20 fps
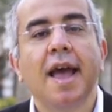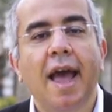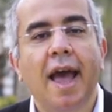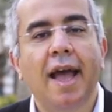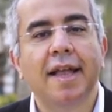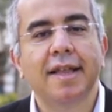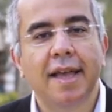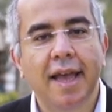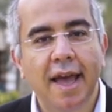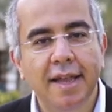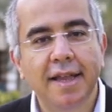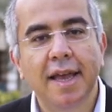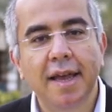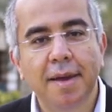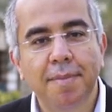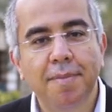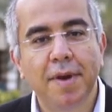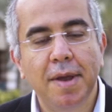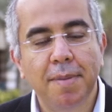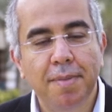and
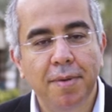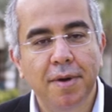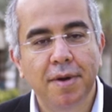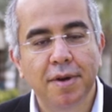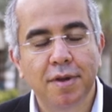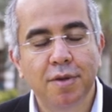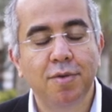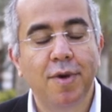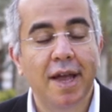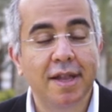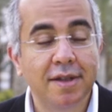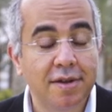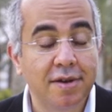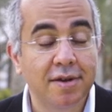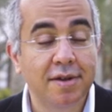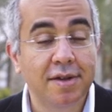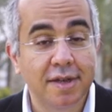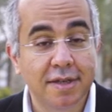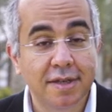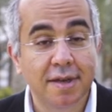getting prepared to
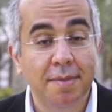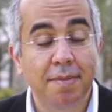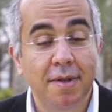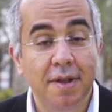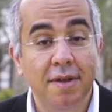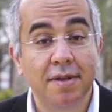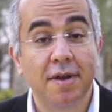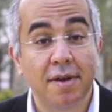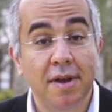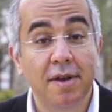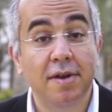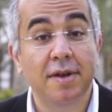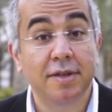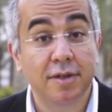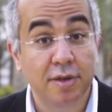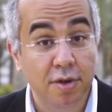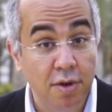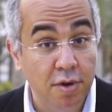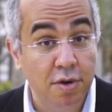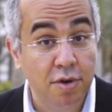interdisciplinary
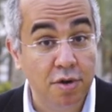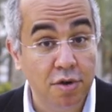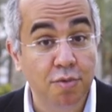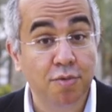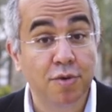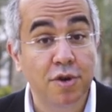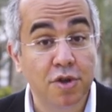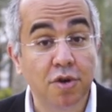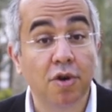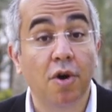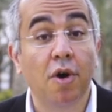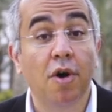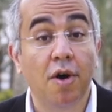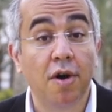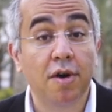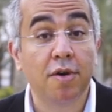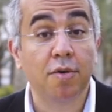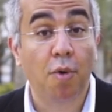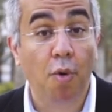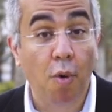research, which
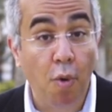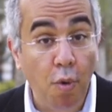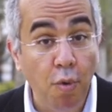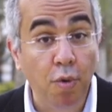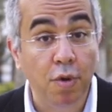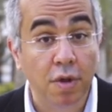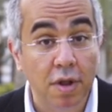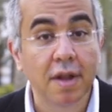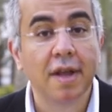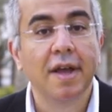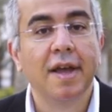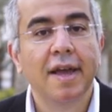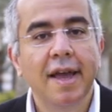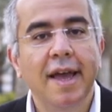are all